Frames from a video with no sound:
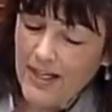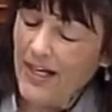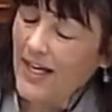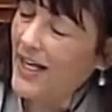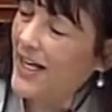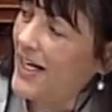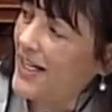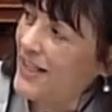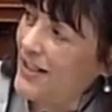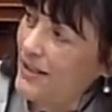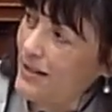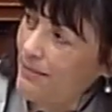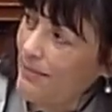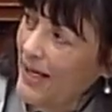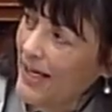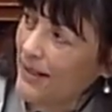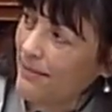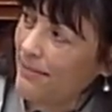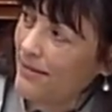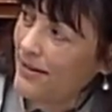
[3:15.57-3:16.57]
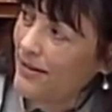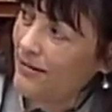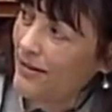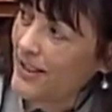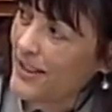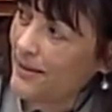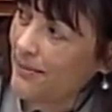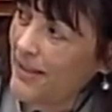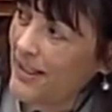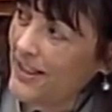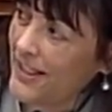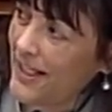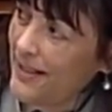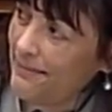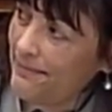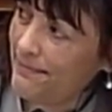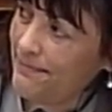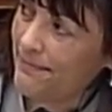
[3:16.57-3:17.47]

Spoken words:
and I yield back the rest of my time.